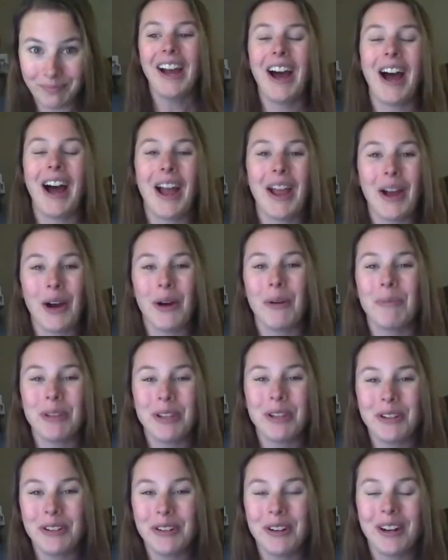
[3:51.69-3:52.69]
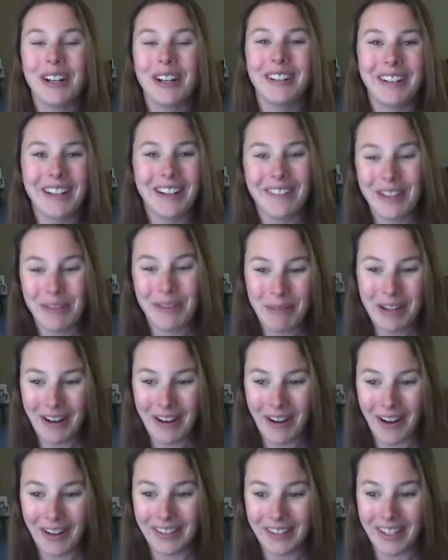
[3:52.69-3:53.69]
I hope you agree with me
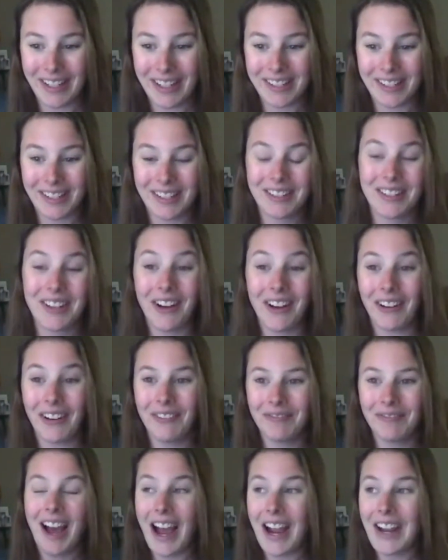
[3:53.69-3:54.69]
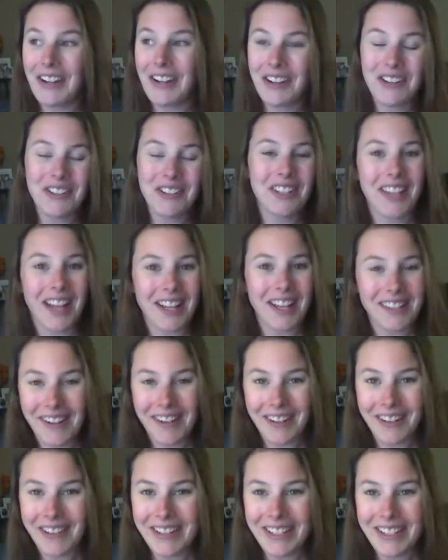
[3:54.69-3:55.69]
on this. So I know that that's
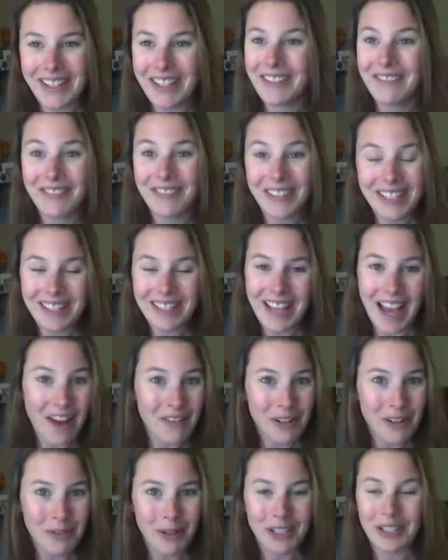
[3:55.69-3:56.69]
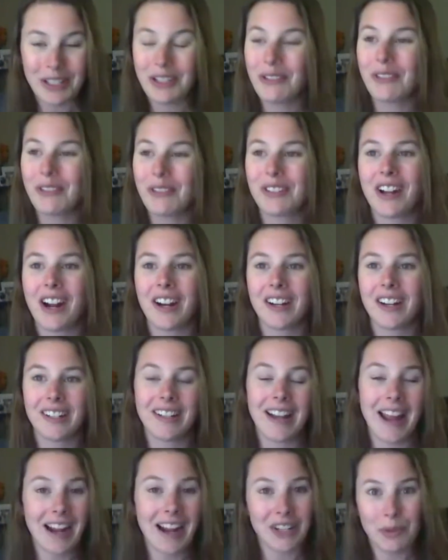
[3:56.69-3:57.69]
not going to convince everyone to start
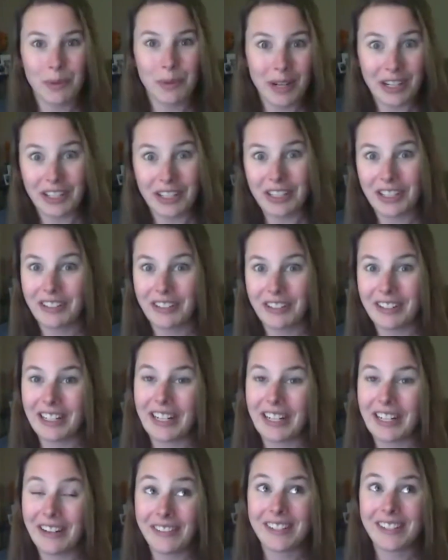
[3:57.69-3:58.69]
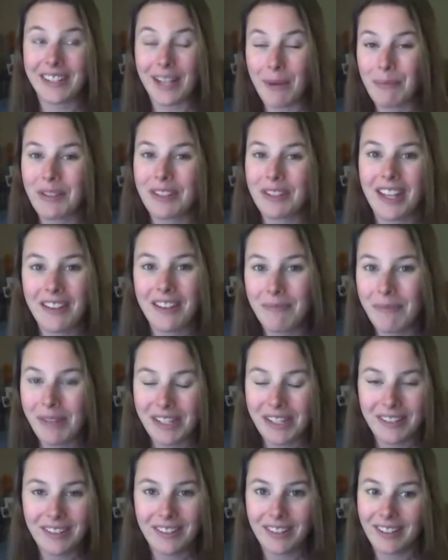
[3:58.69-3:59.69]
an actuarial career if it's something they've been